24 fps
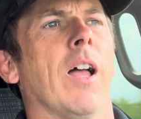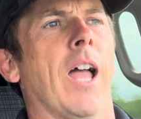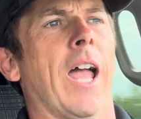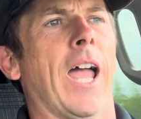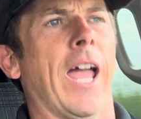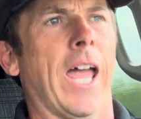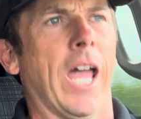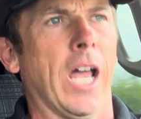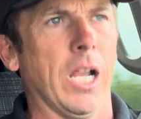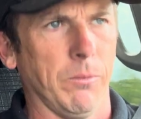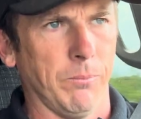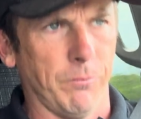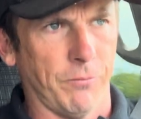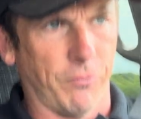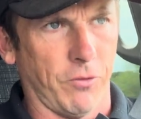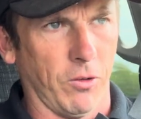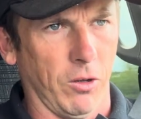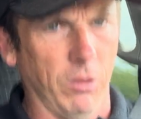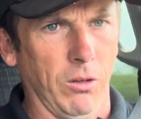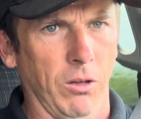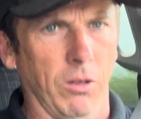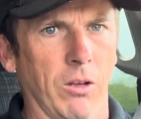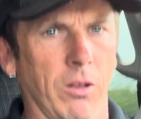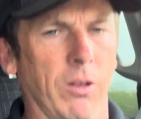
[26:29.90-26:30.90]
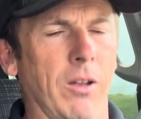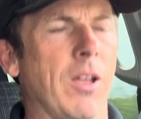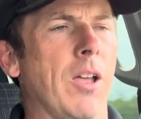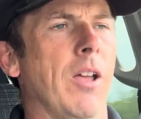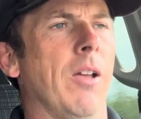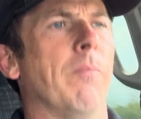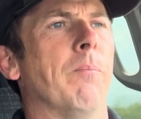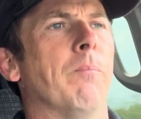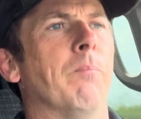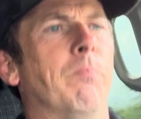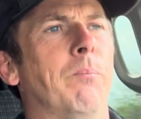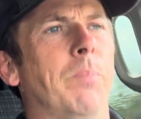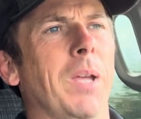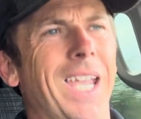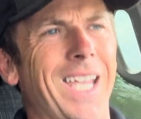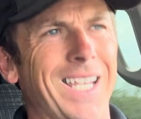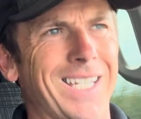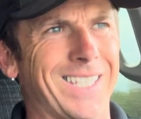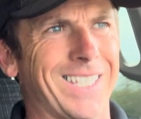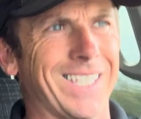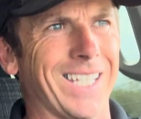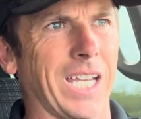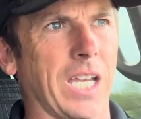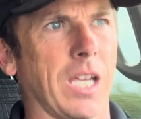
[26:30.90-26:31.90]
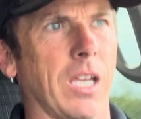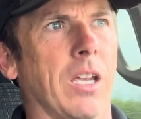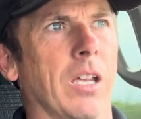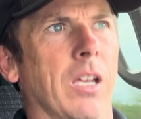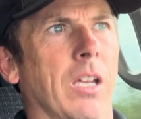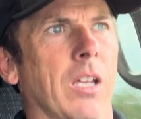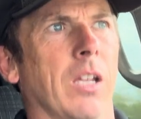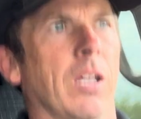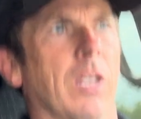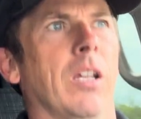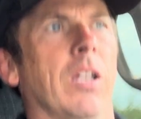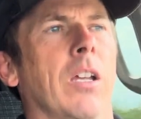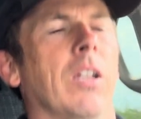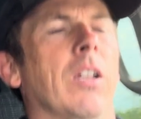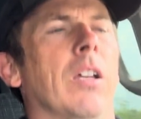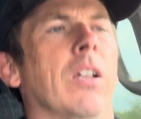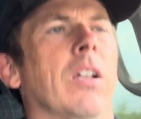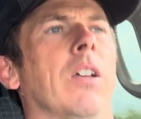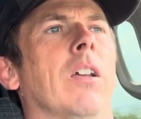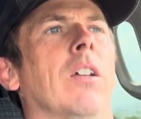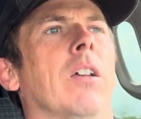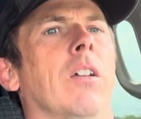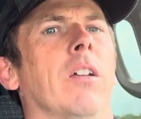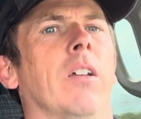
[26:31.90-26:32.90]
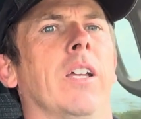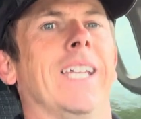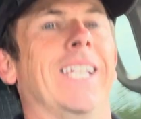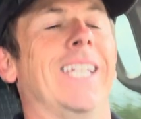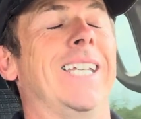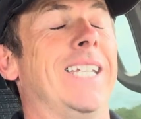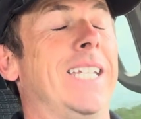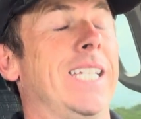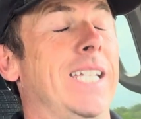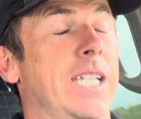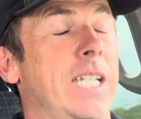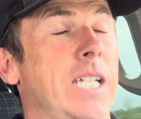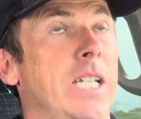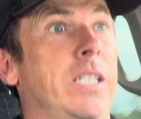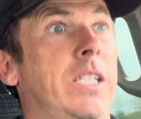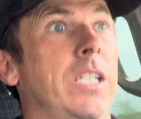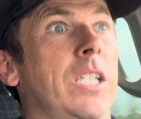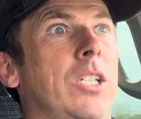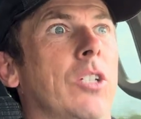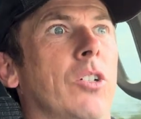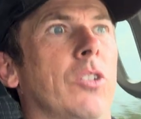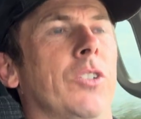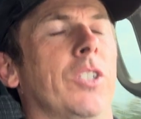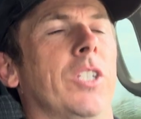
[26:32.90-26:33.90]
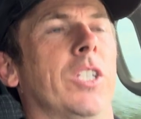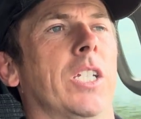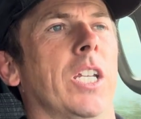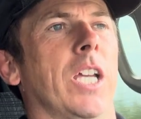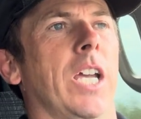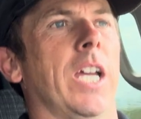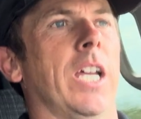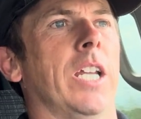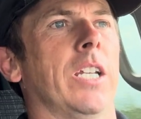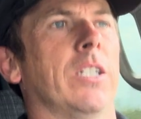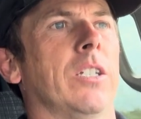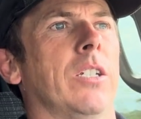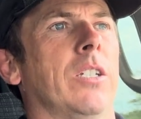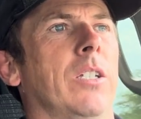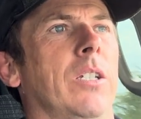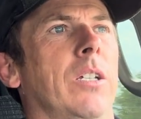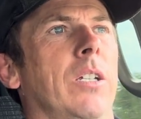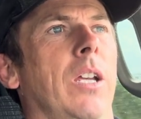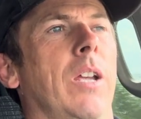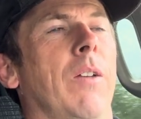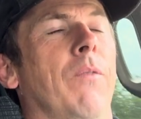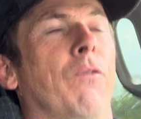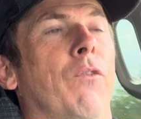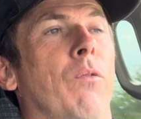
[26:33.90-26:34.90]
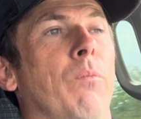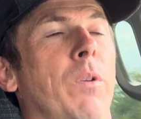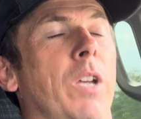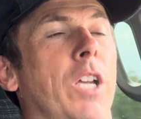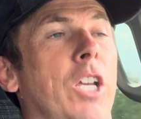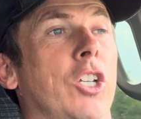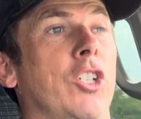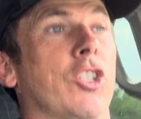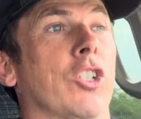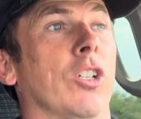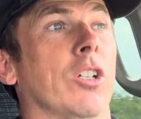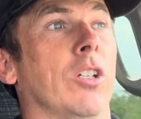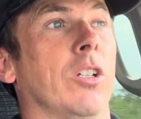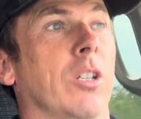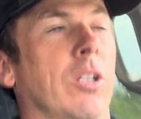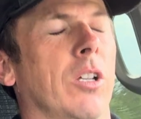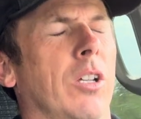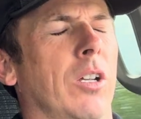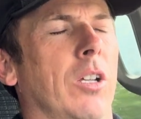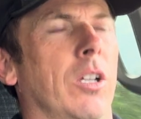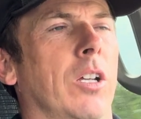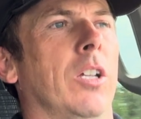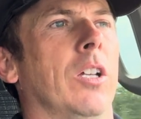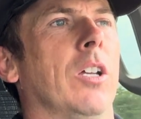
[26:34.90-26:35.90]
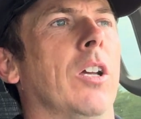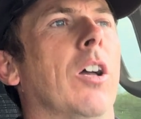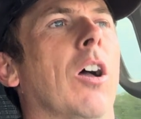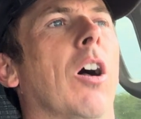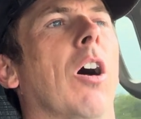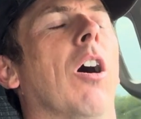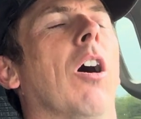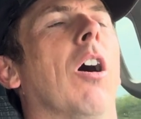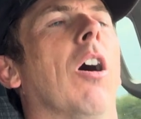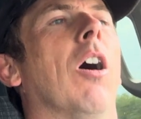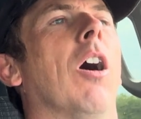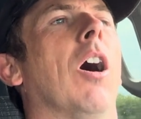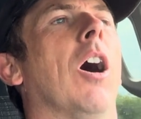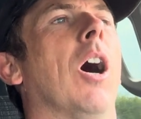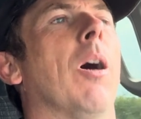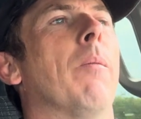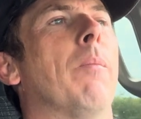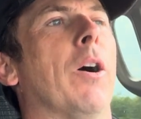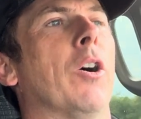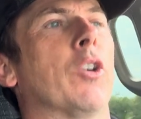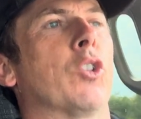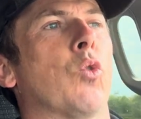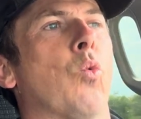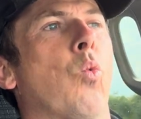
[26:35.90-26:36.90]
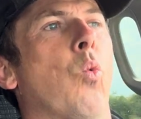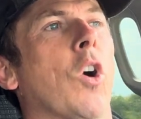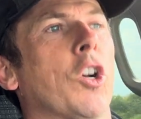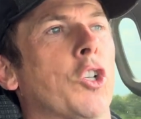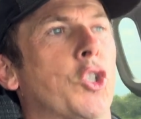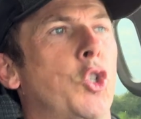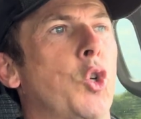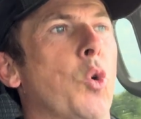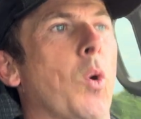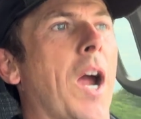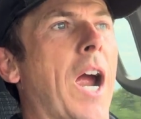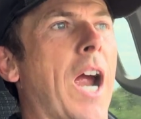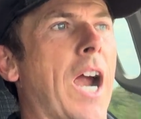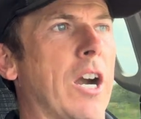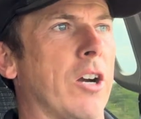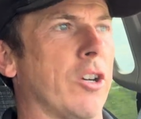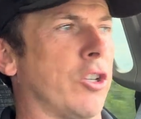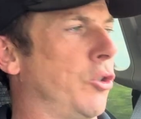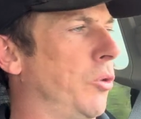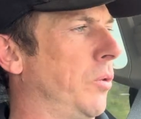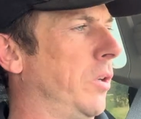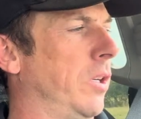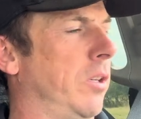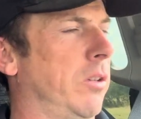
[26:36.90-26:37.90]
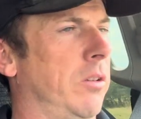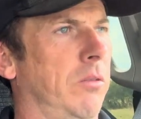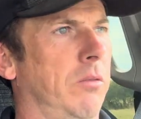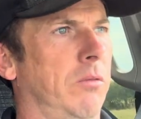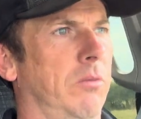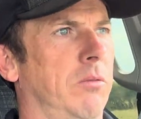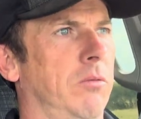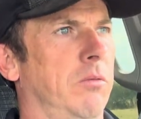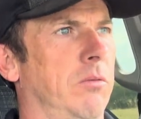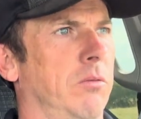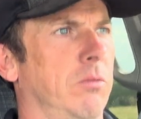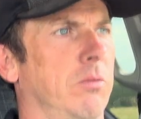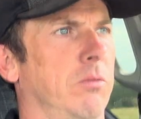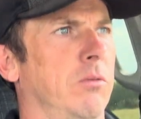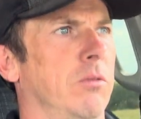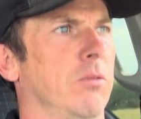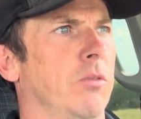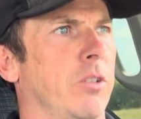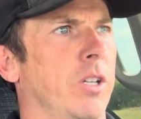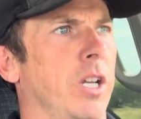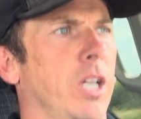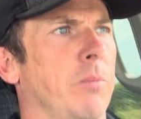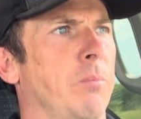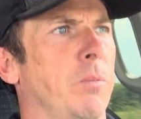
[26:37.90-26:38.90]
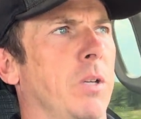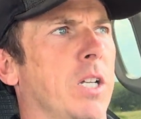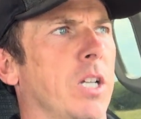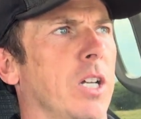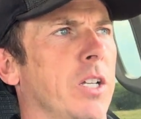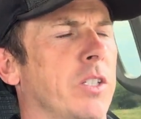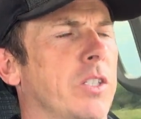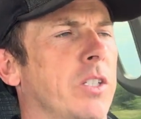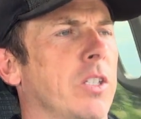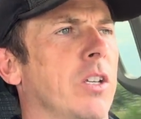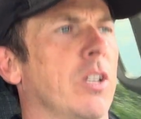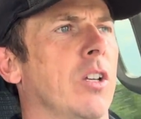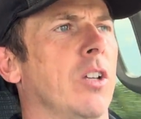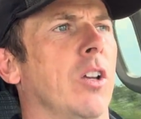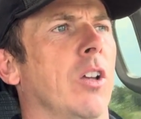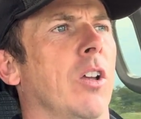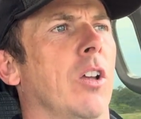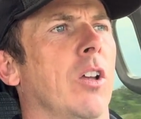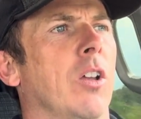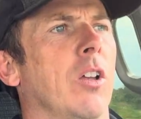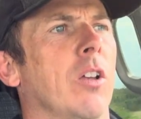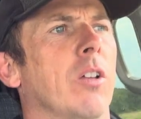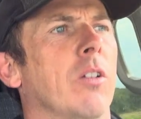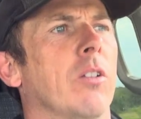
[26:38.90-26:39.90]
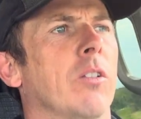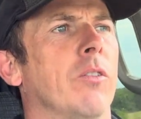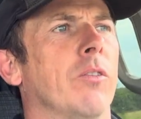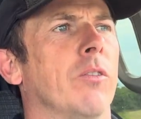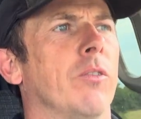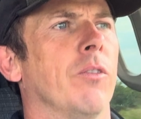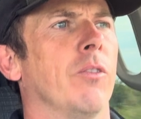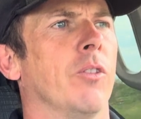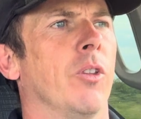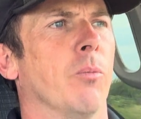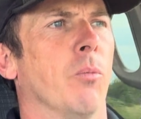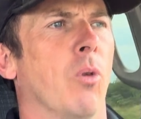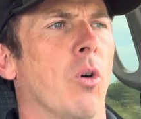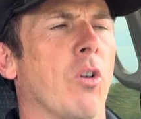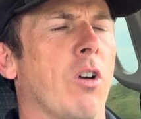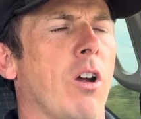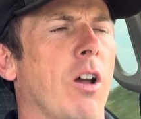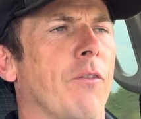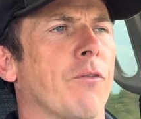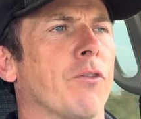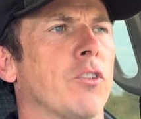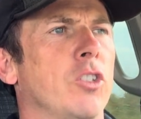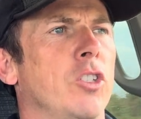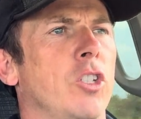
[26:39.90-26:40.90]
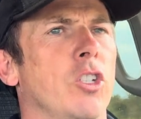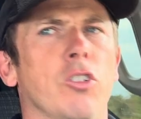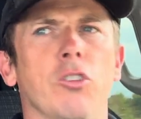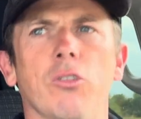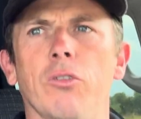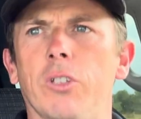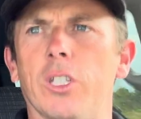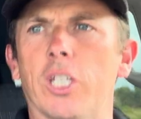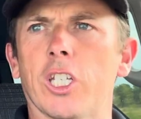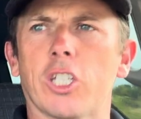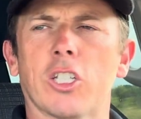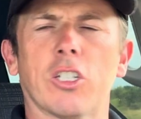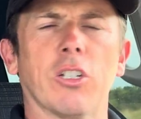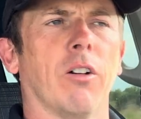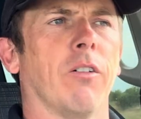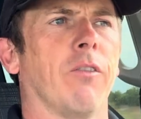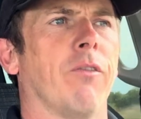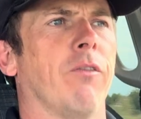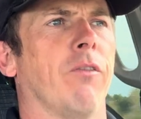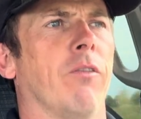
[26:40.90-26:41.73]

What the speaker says: helpful, basic, easy to understand information about what you are doing. Okay, because the more often you do this stuff,